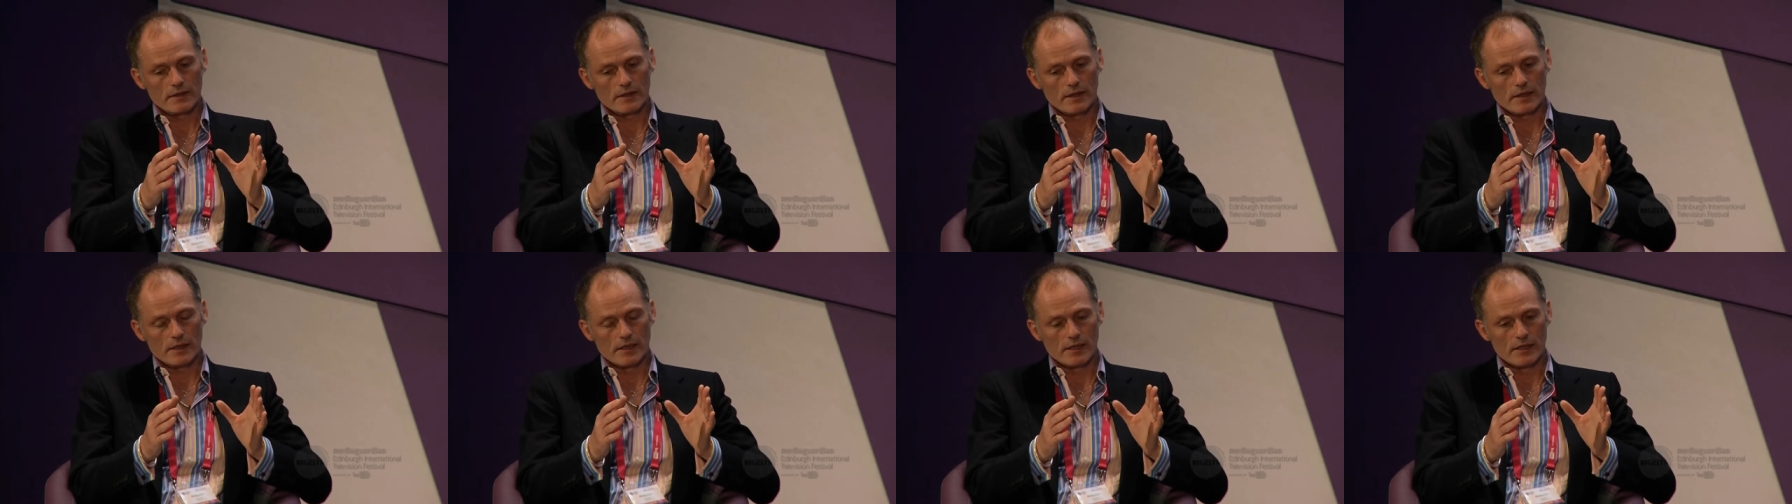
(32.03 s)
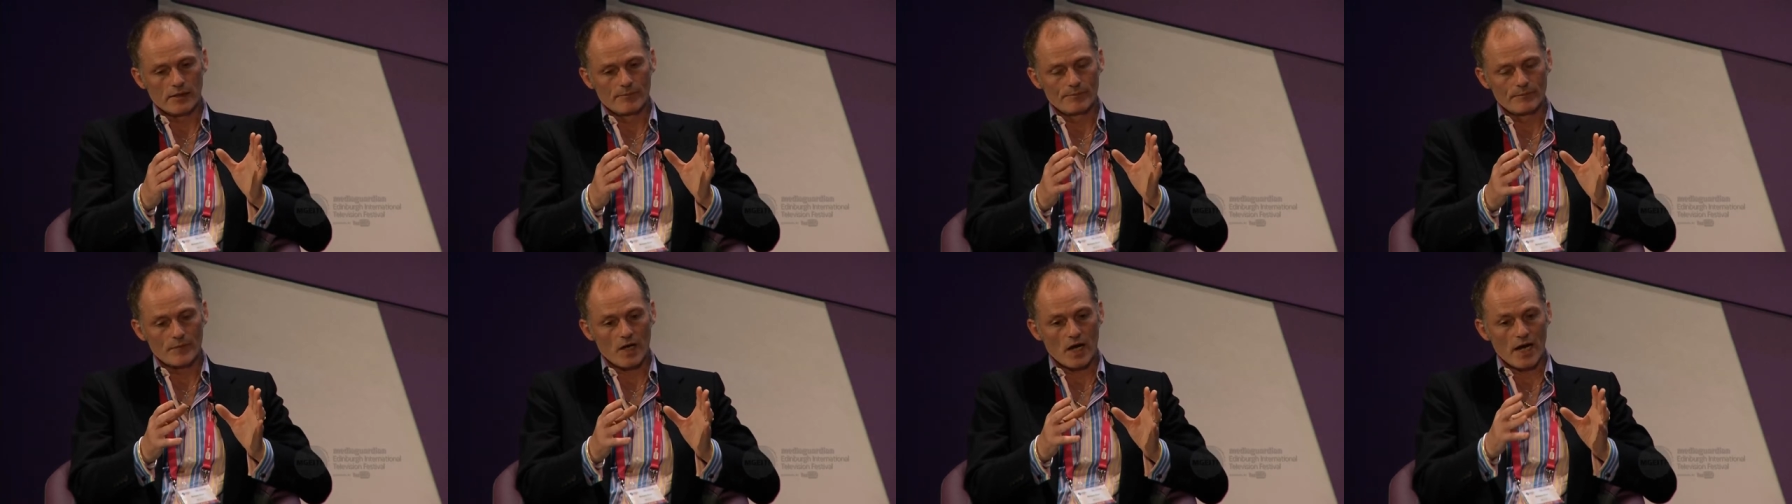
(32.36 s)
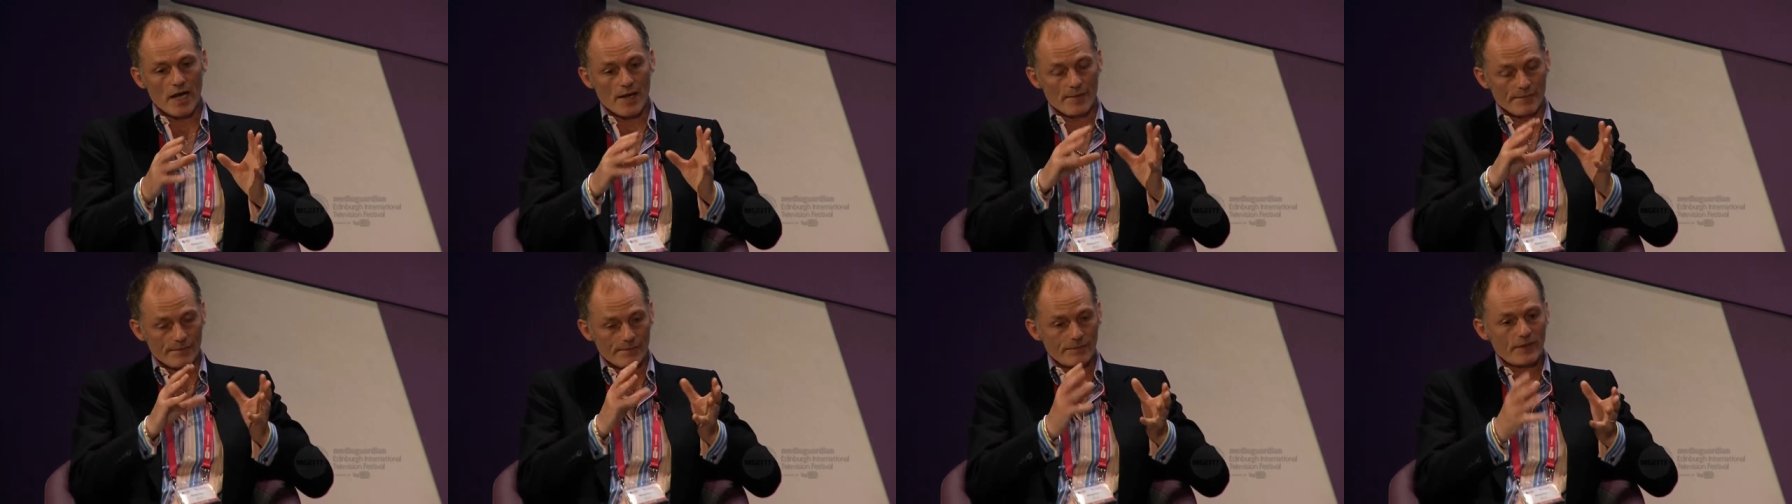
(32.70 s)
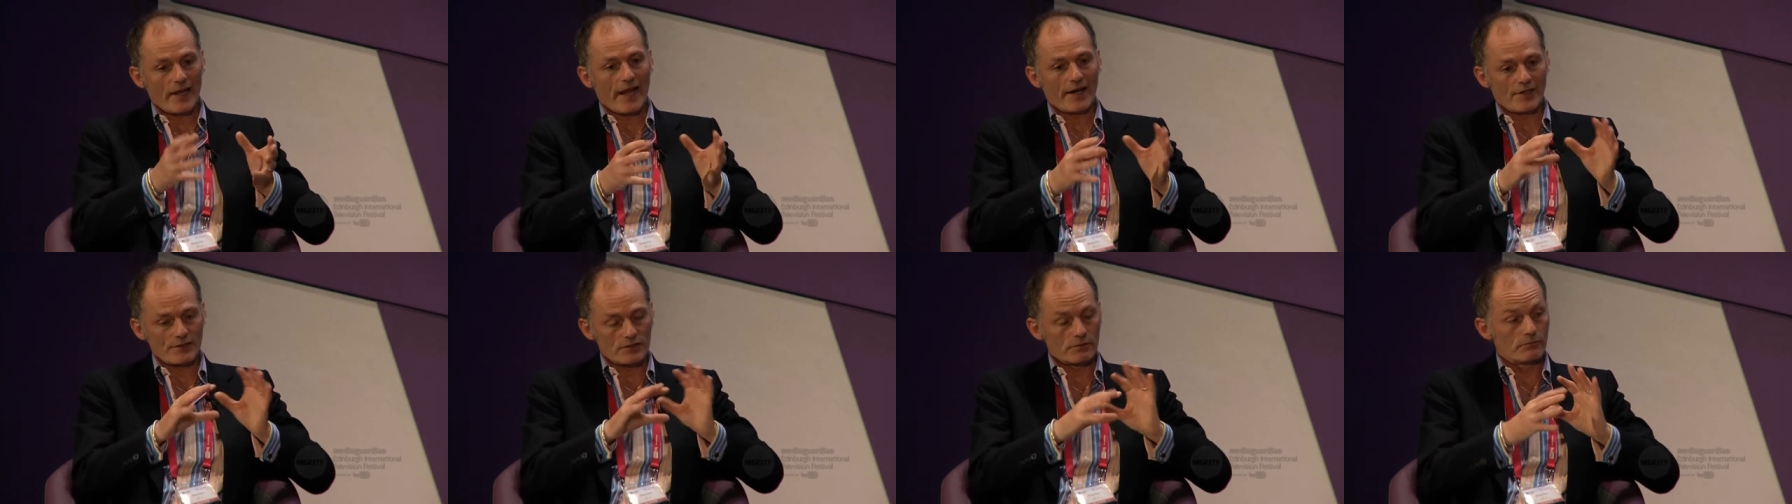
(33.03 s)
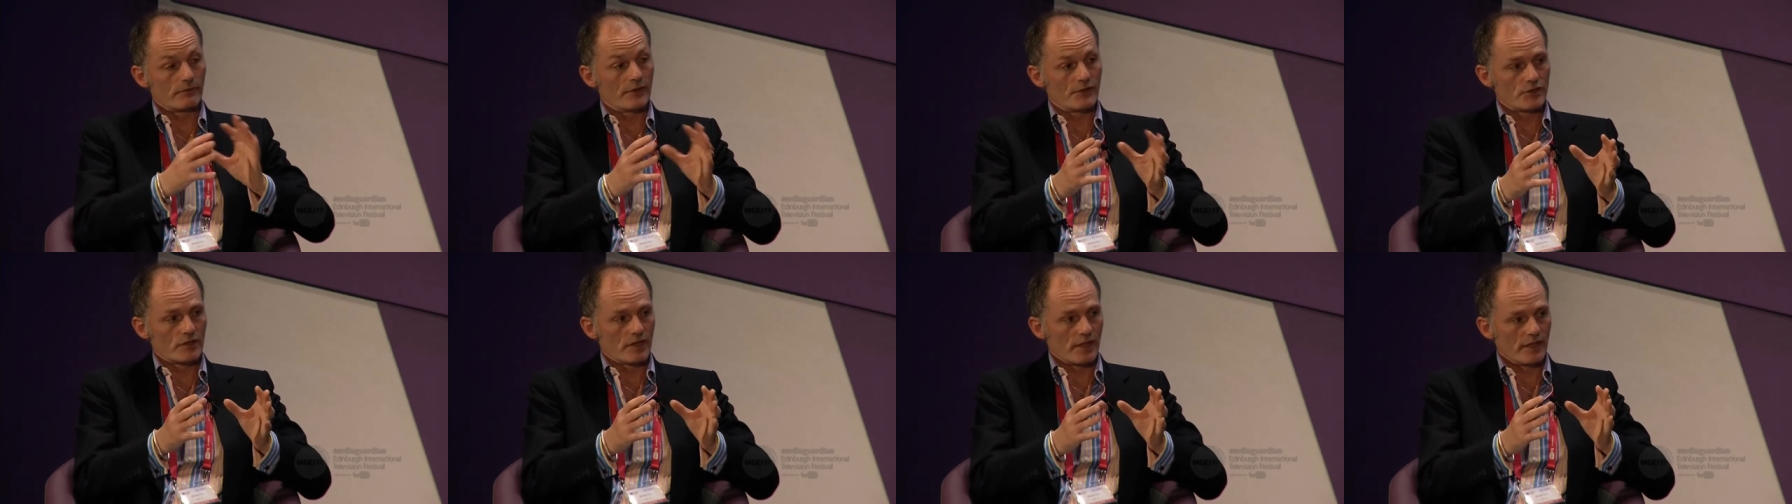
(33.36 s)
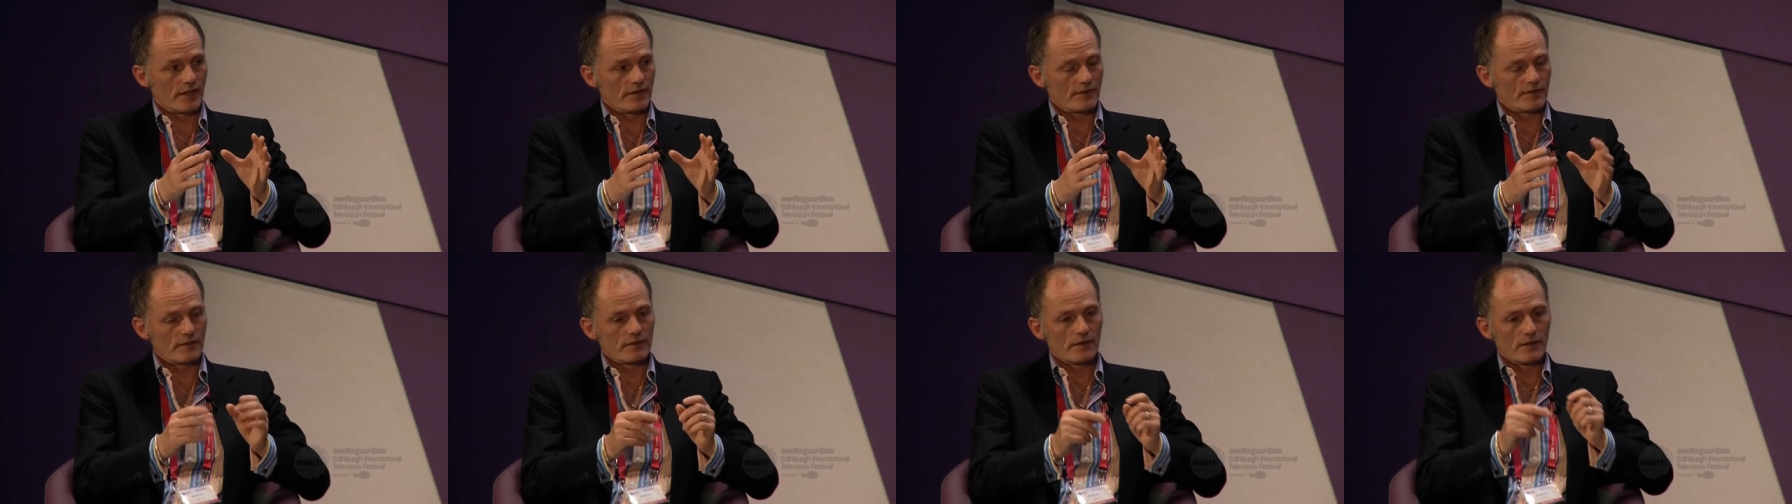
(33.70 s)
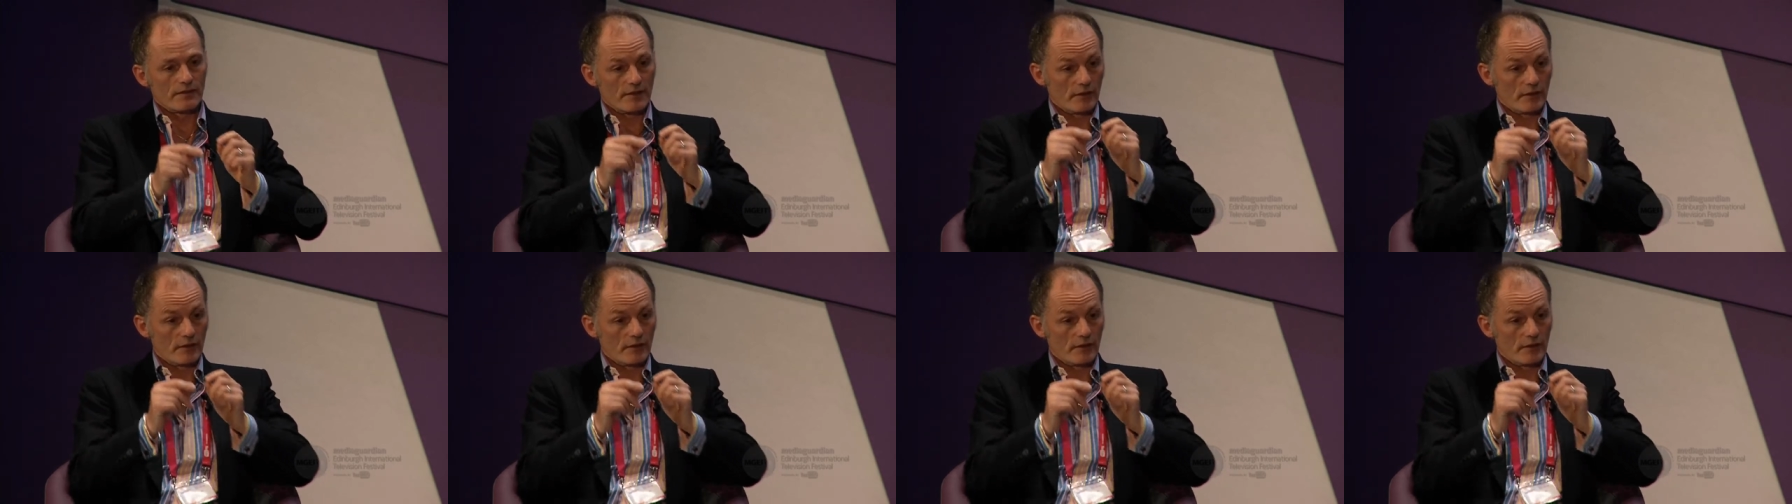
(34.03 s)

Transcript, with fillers: um, I have flex to originate.